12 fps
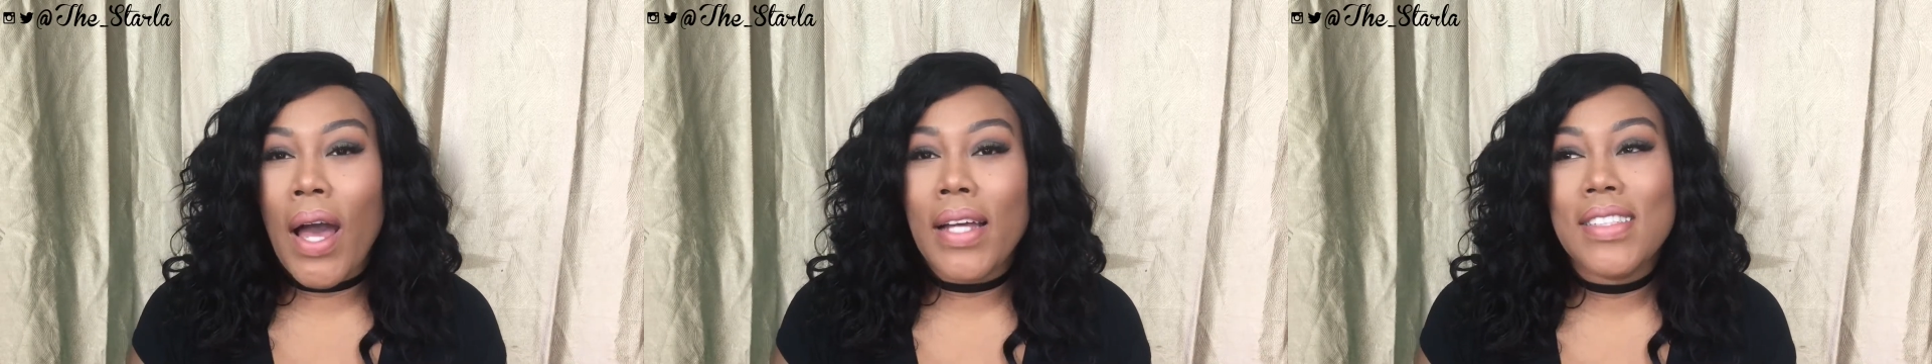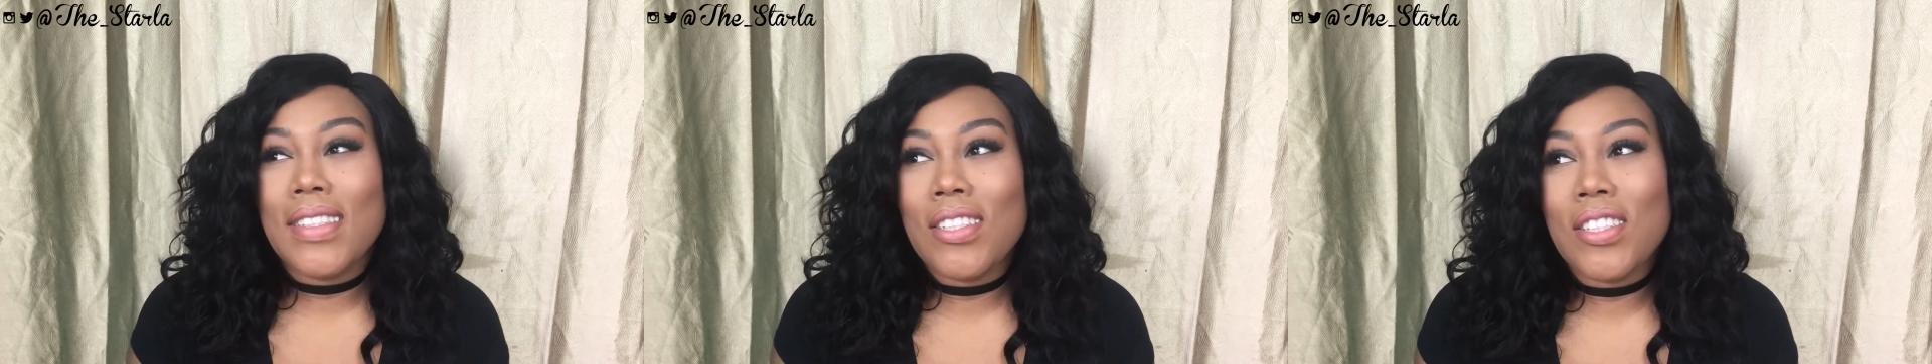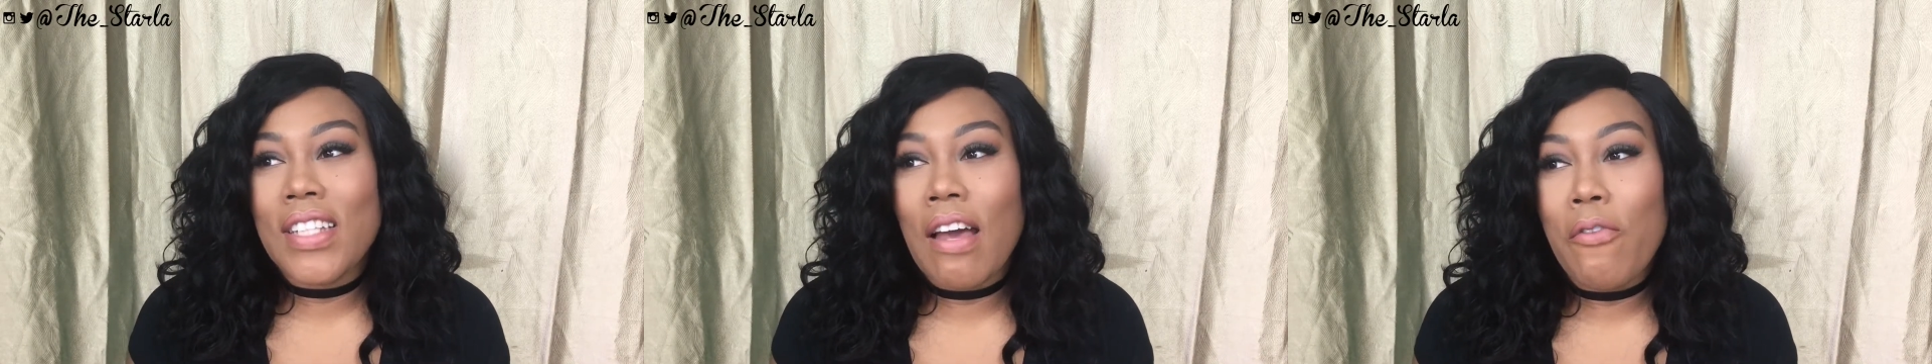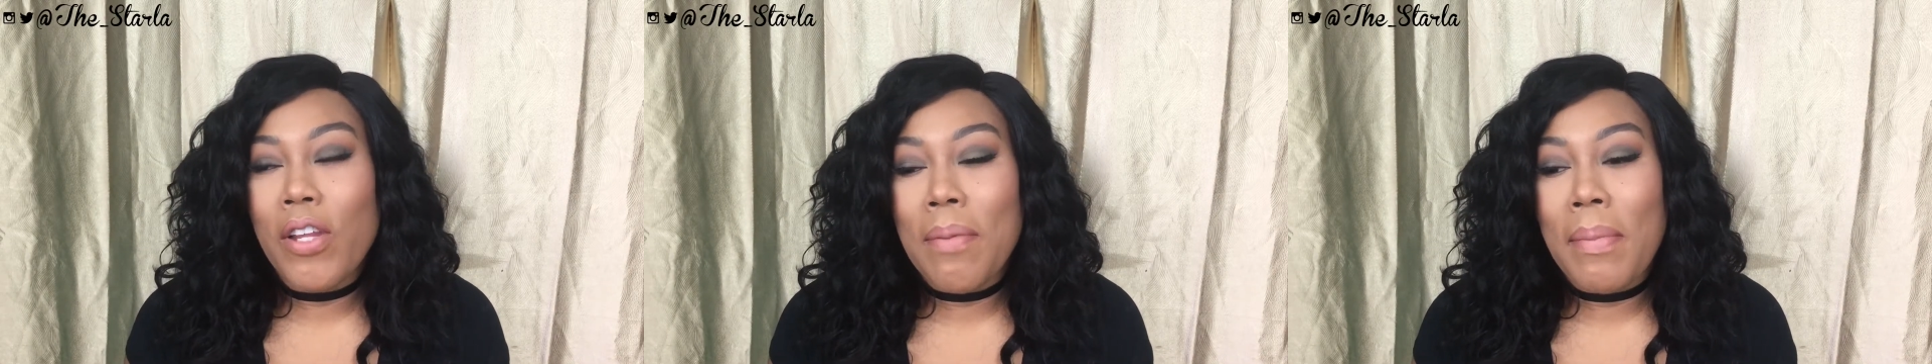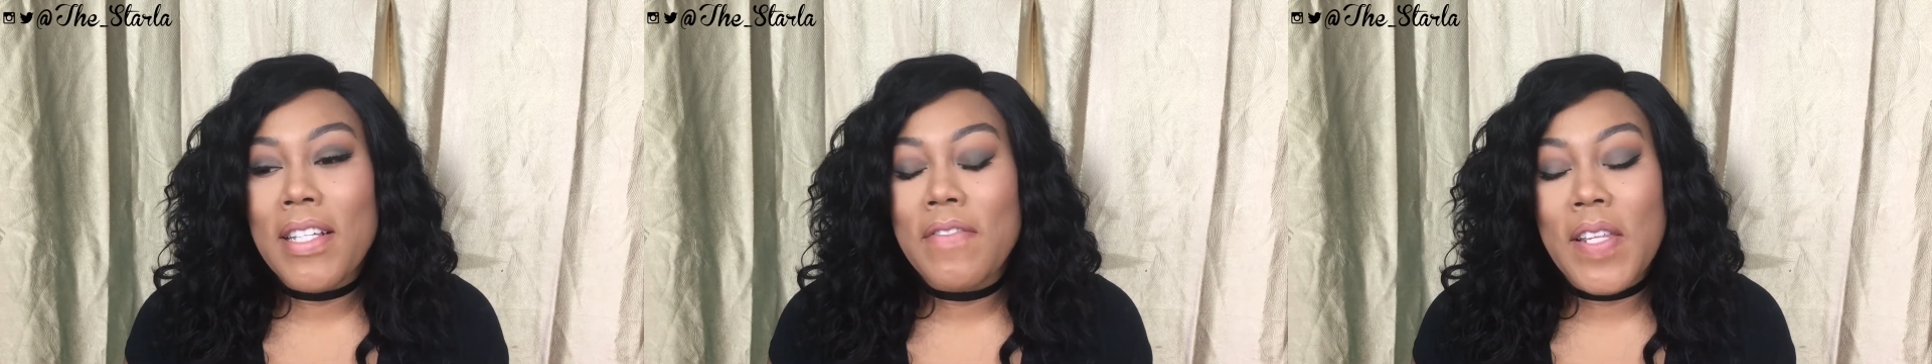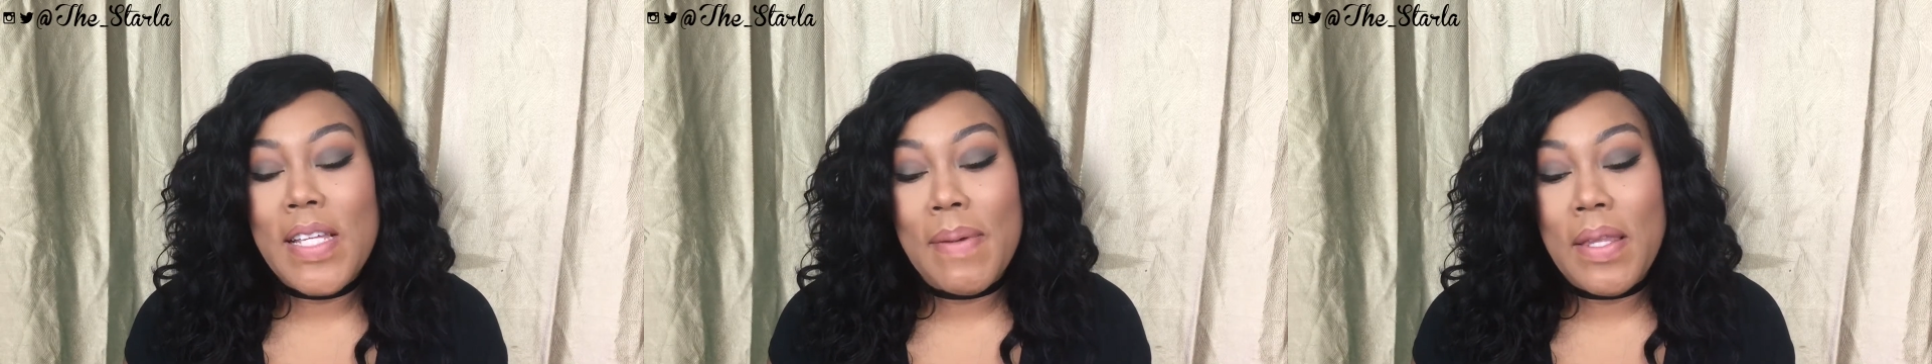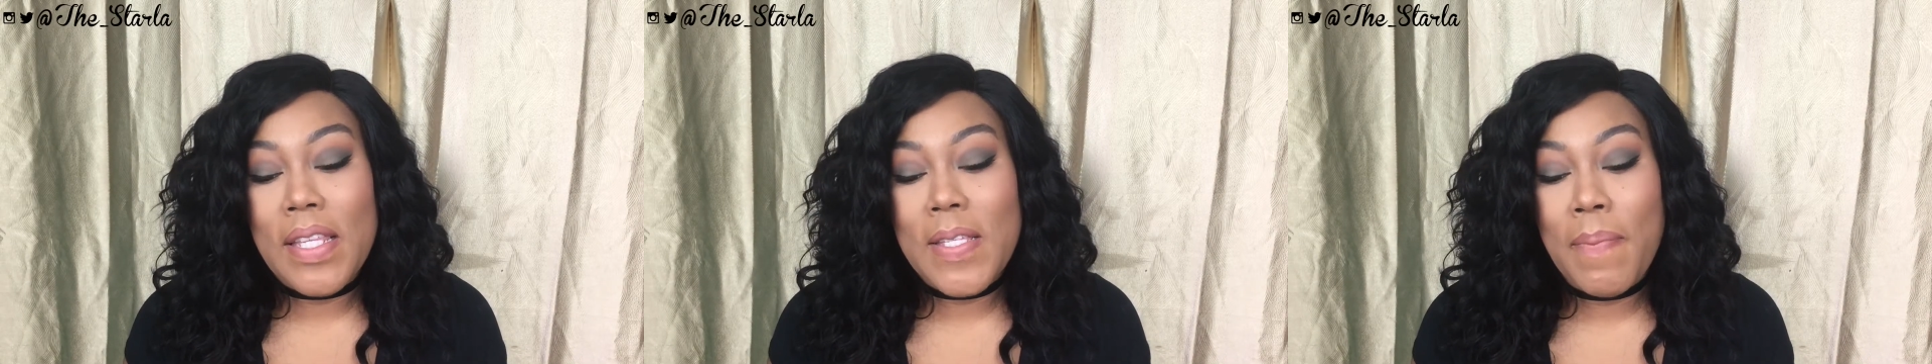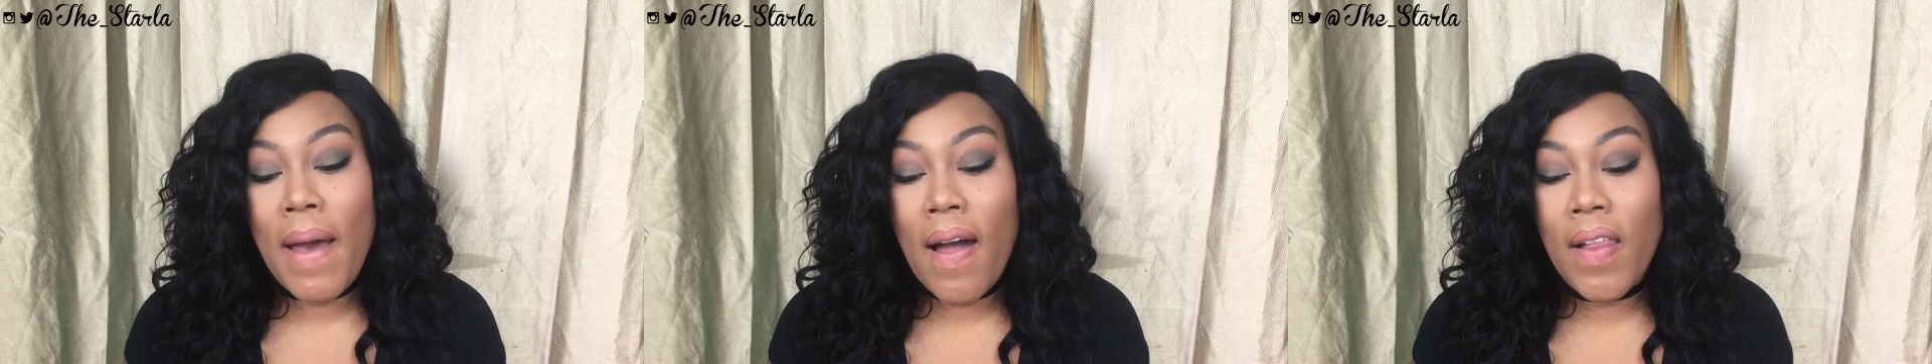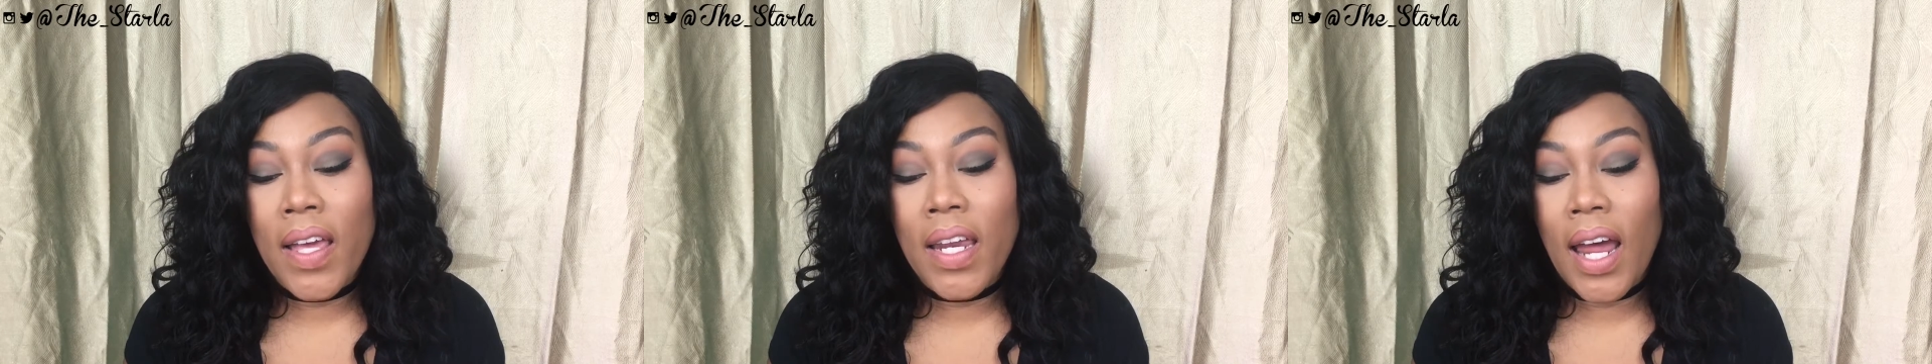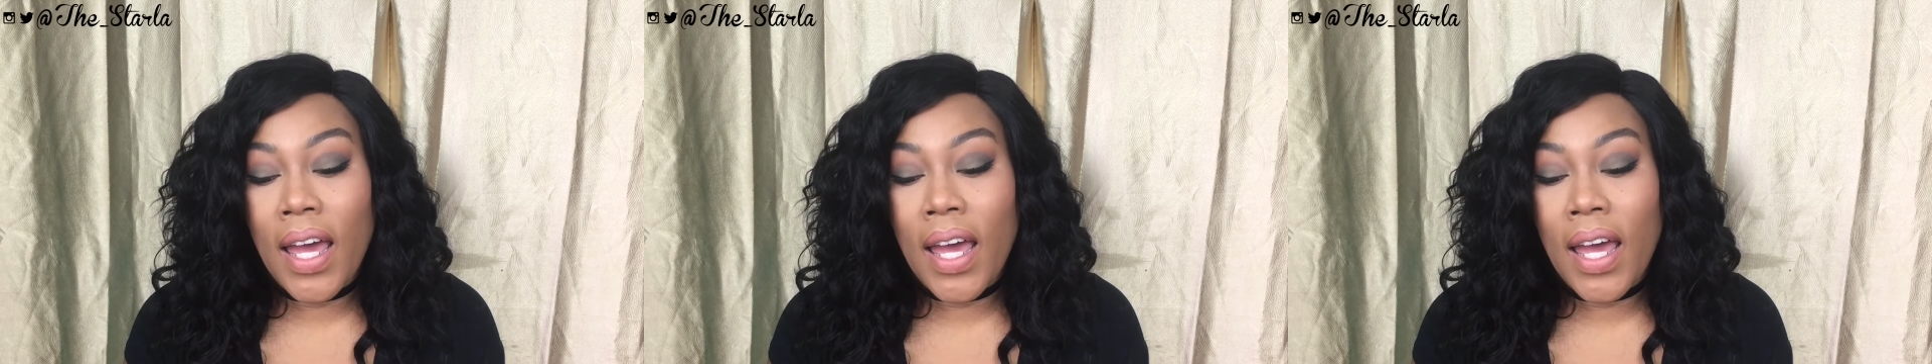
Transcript: I still just have really mixed feelings about this palette.